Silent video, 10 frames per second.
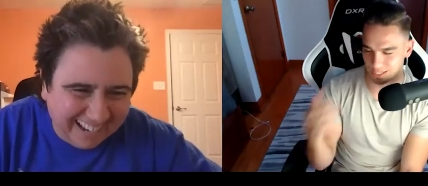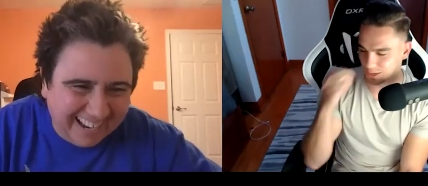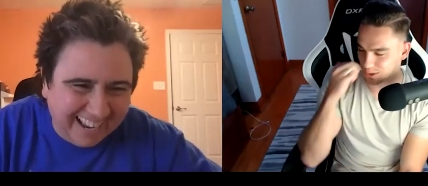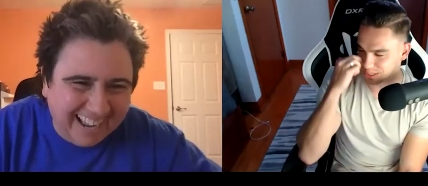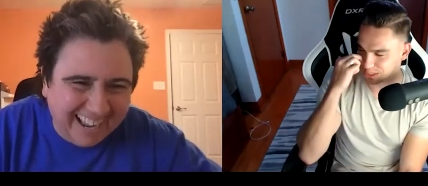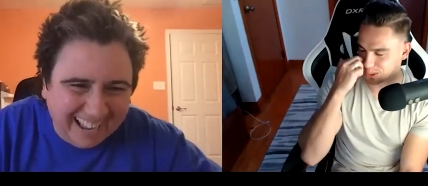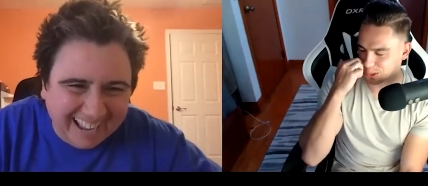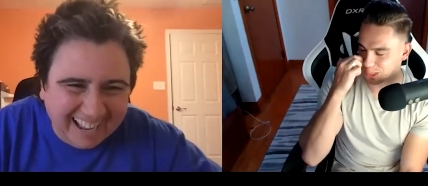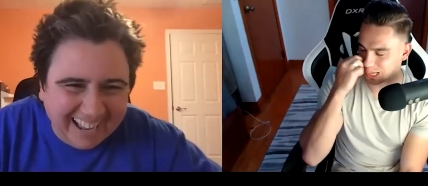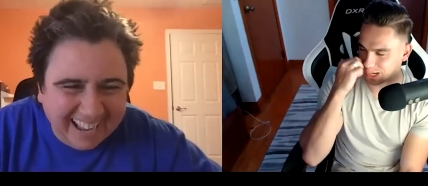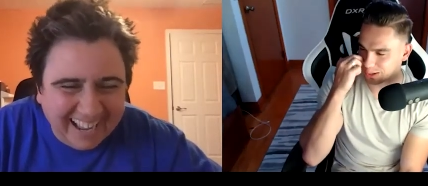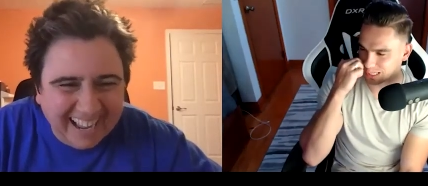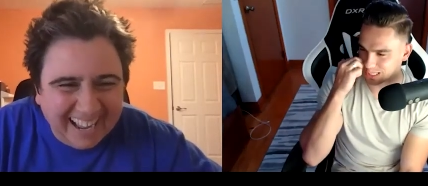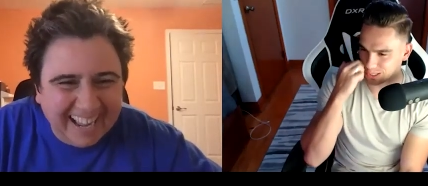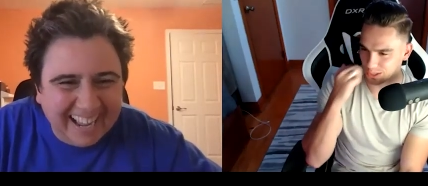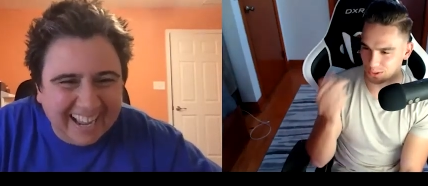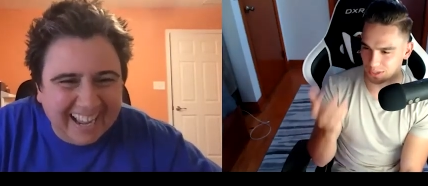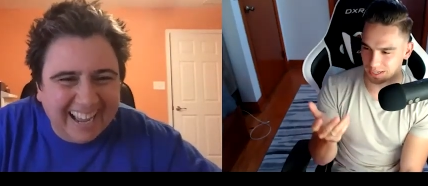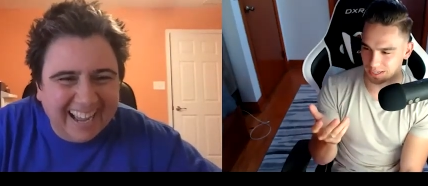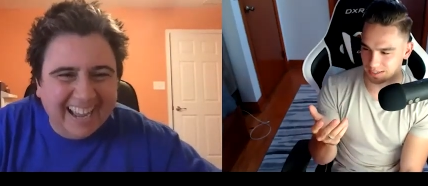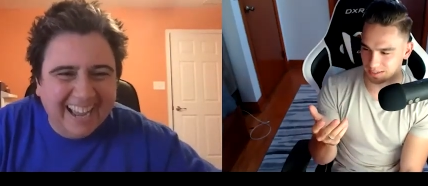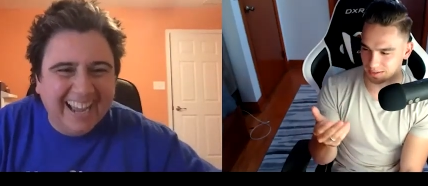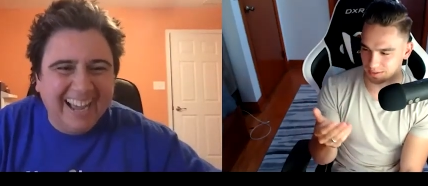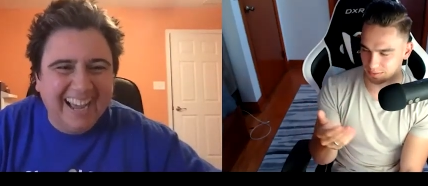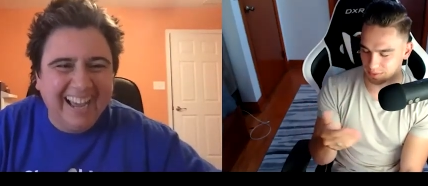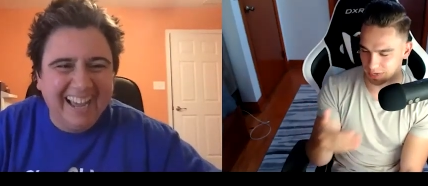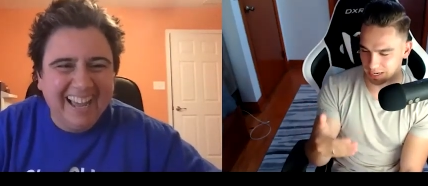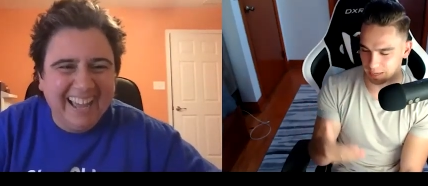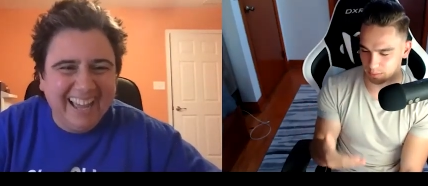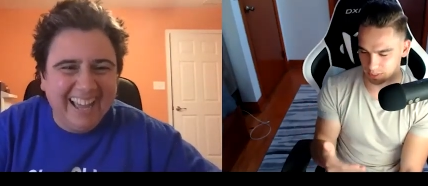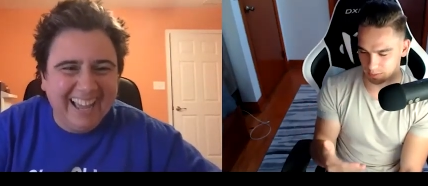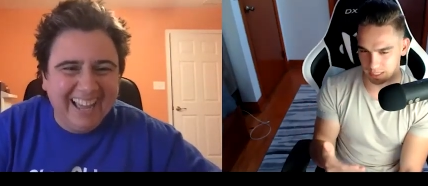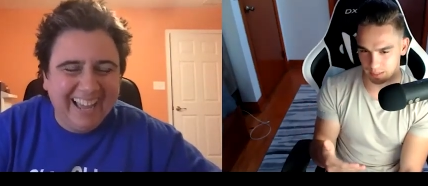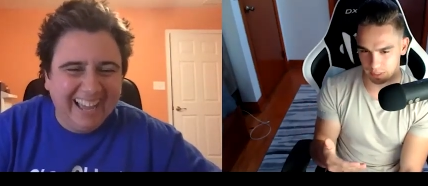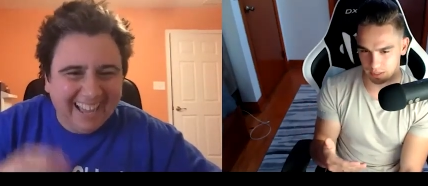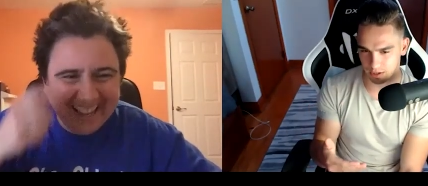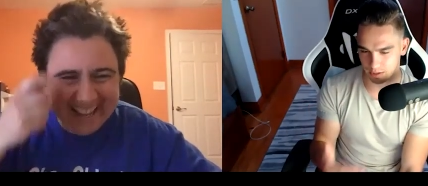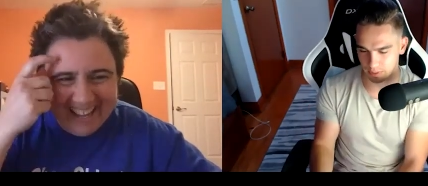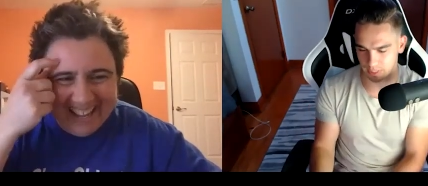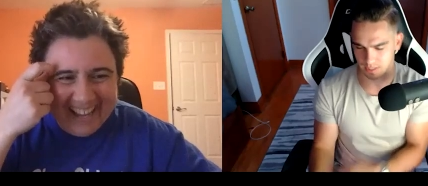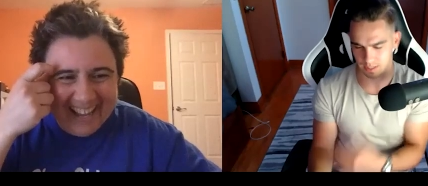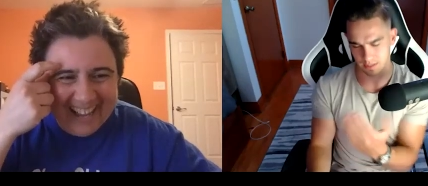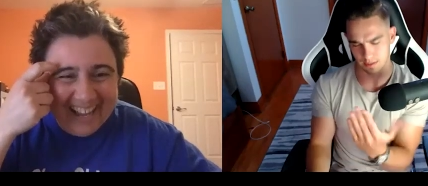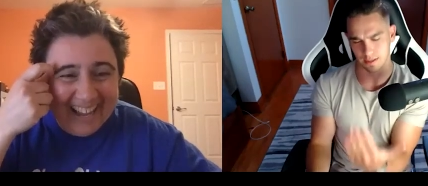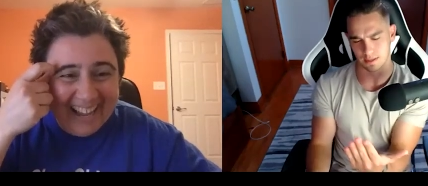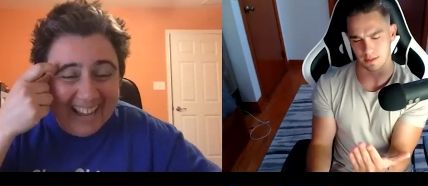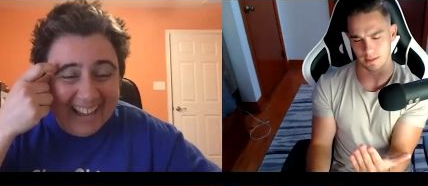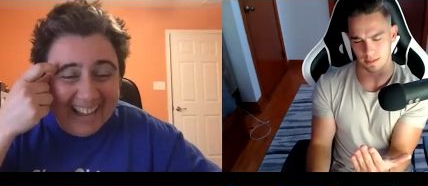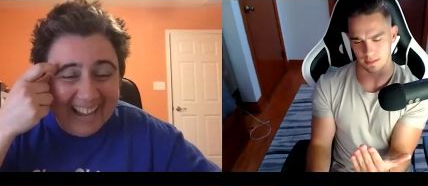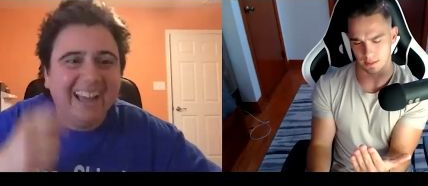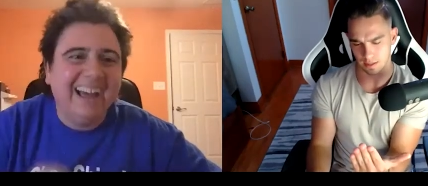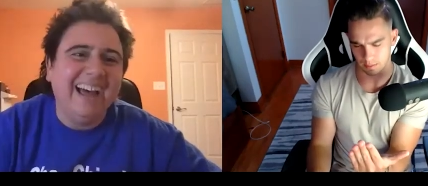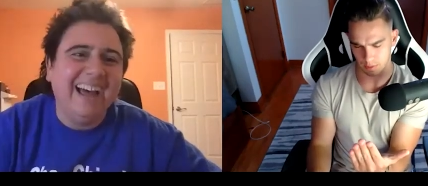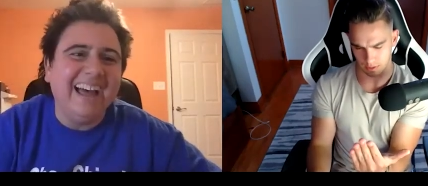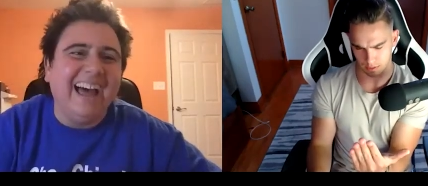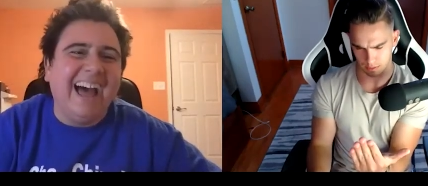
Speaker 1: knew in school, I always knew uh, when my name was about to be called because they'd look at the list and then they'd be like,